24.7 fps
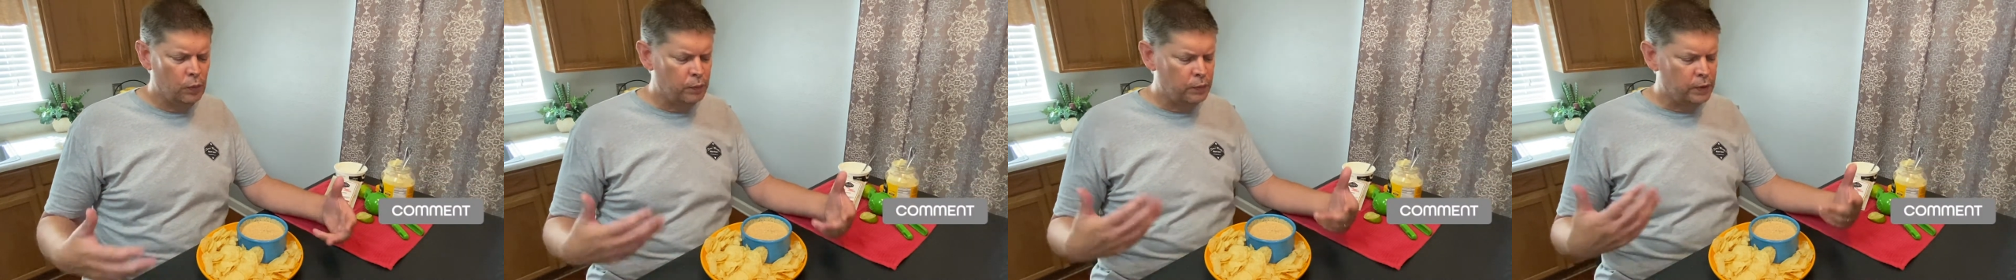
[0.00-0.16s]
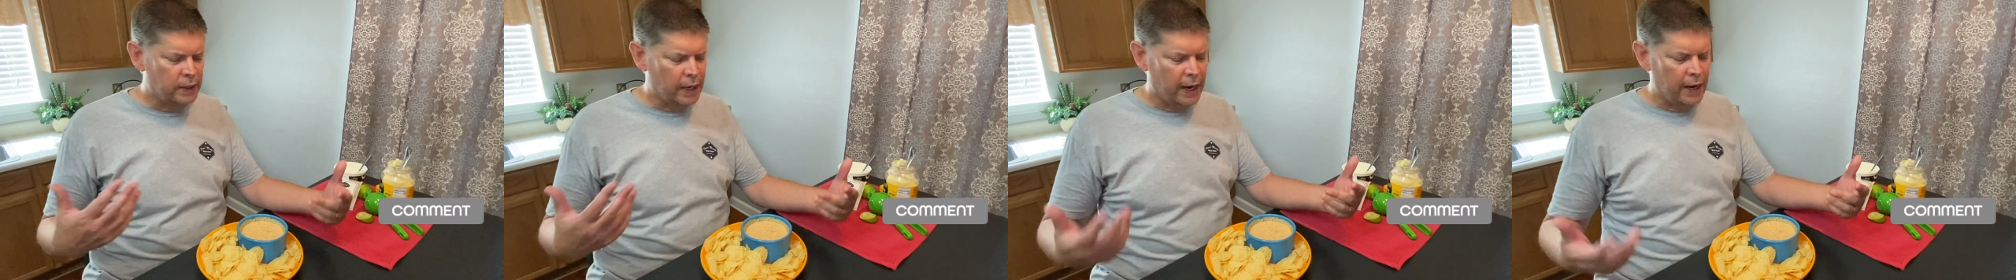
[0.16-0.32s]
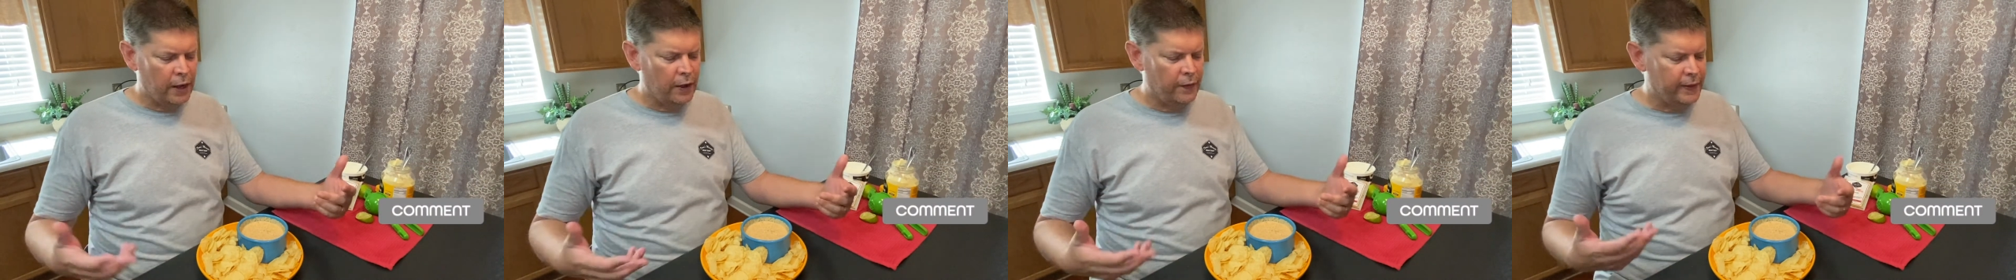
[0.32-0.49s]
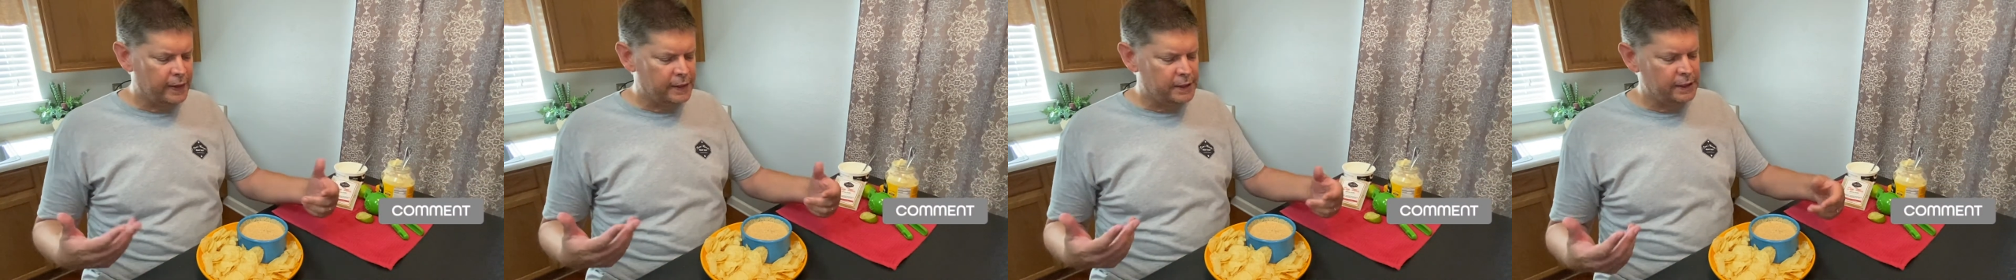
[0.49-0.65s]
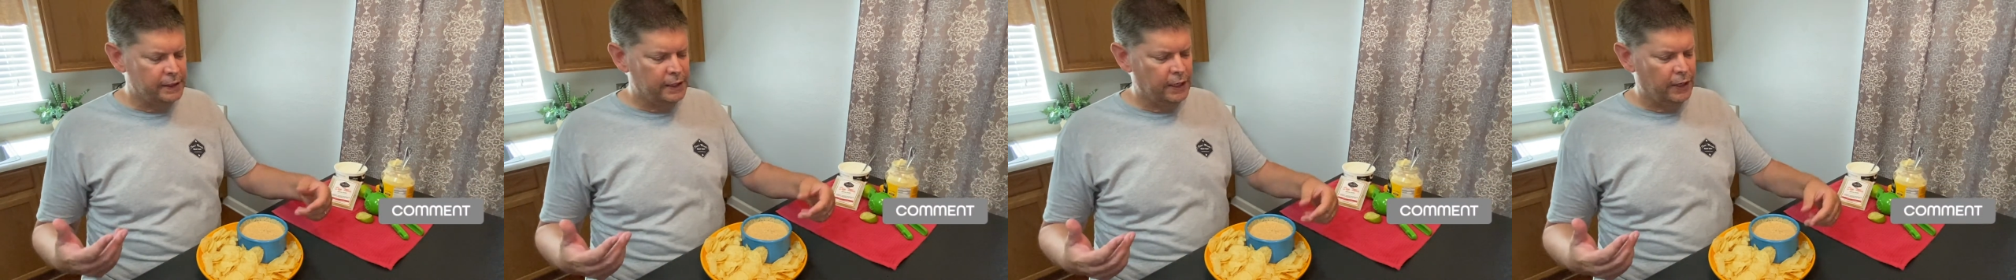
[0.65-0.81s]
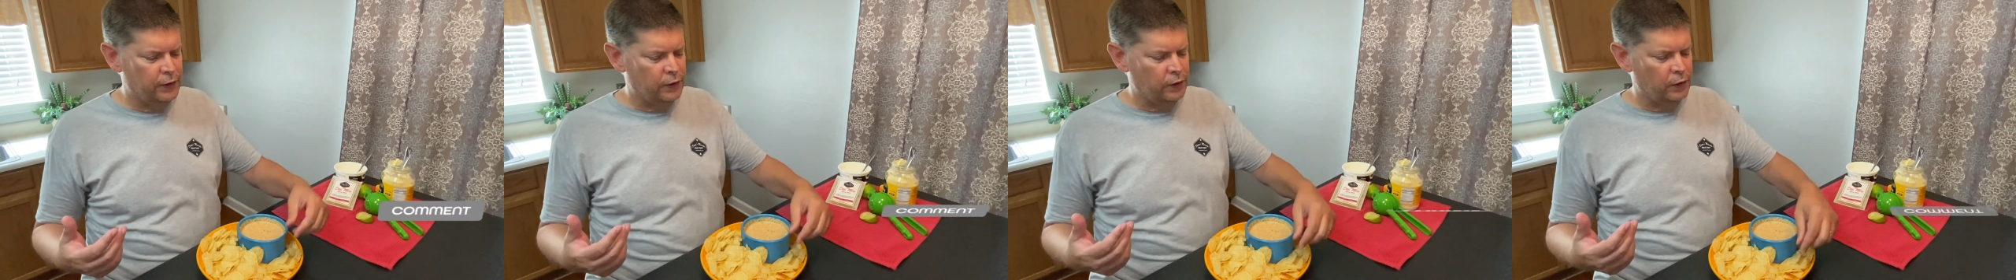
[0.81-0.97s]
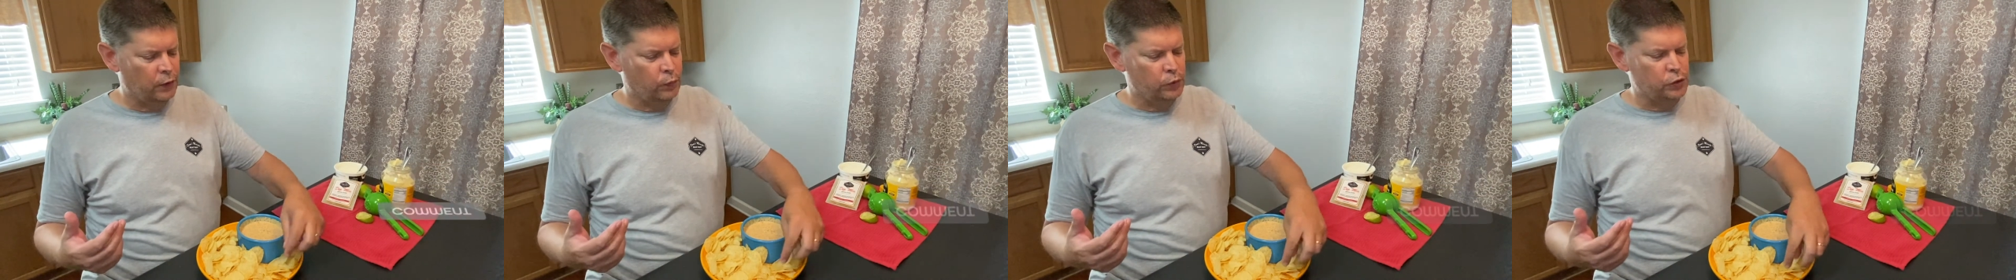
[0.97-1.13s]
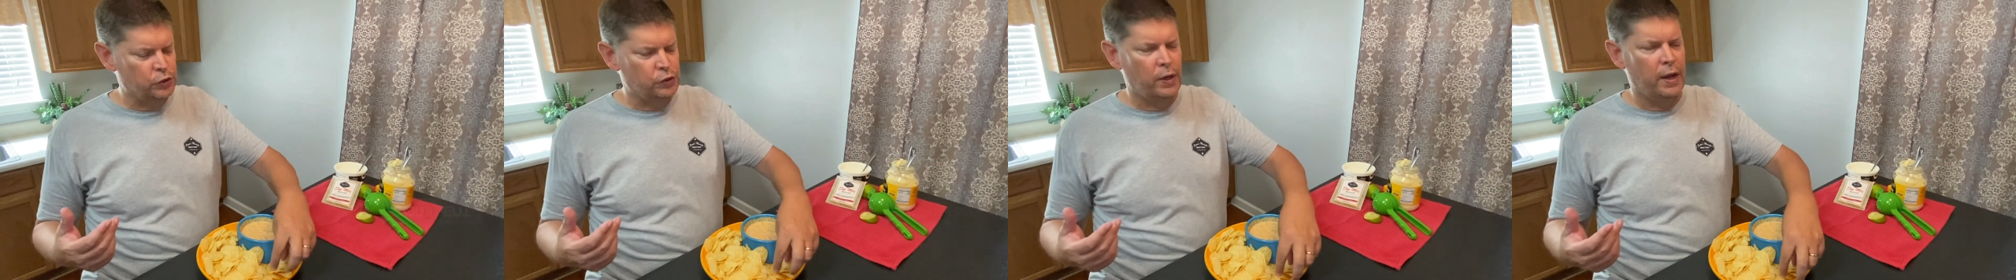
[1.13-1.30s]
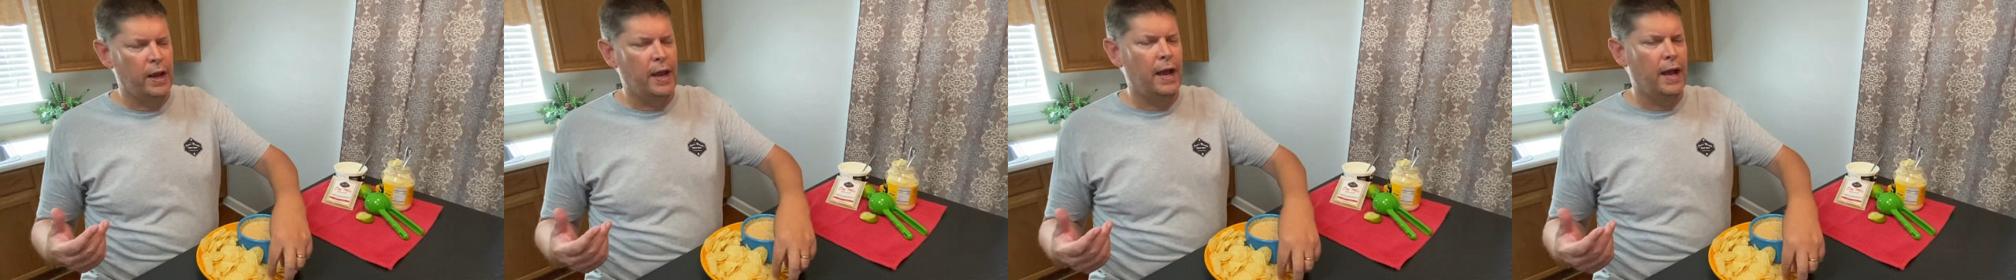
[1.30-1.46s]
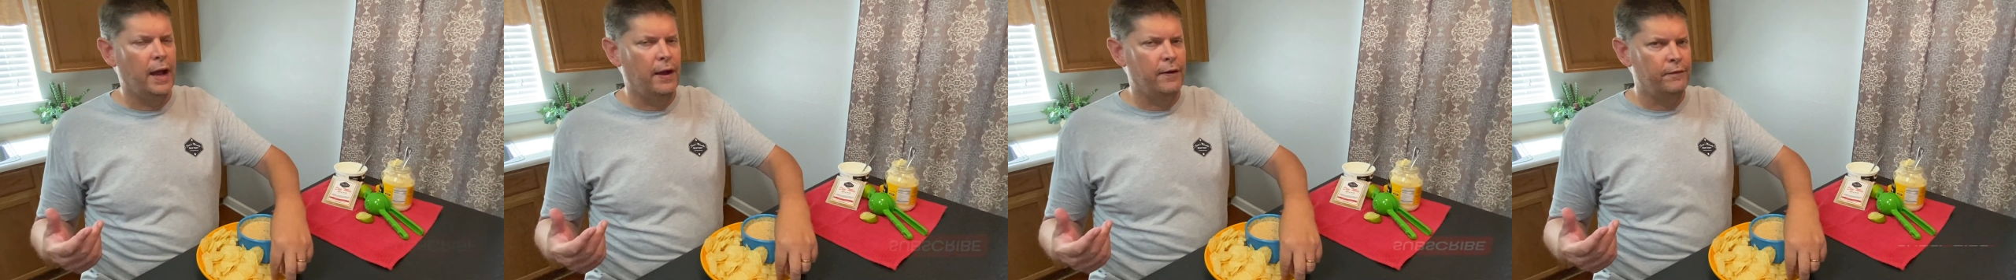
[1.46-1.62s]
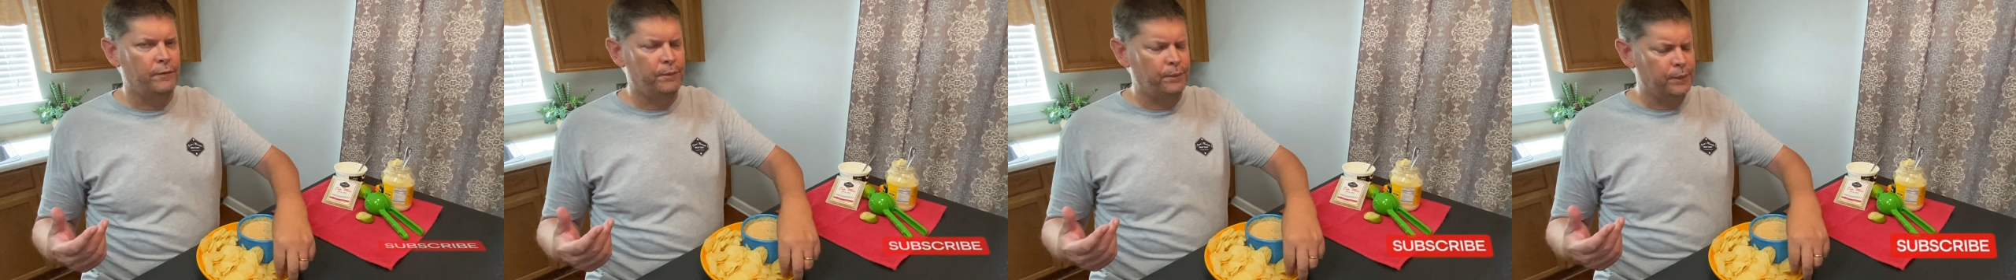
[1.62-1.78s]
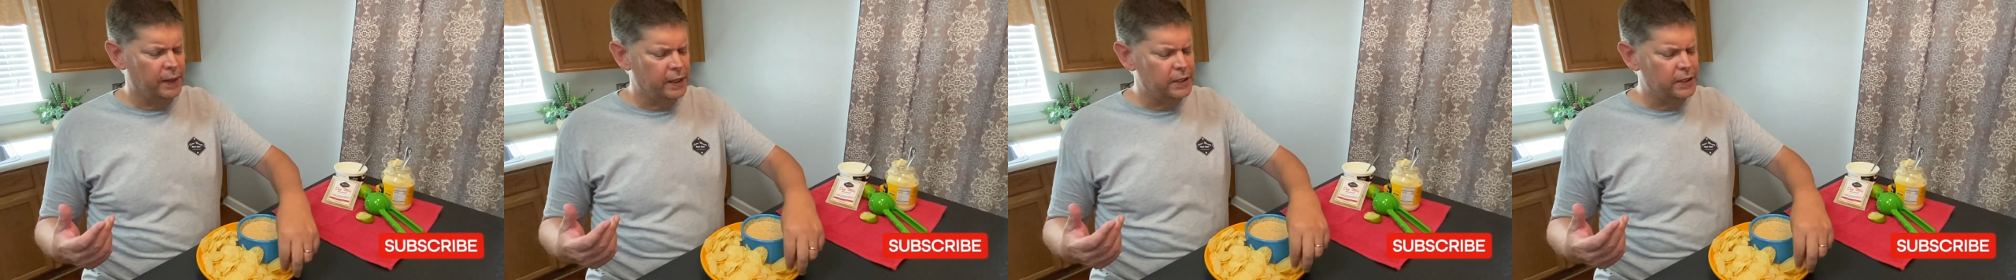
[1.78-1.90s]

Tie all that together and what you have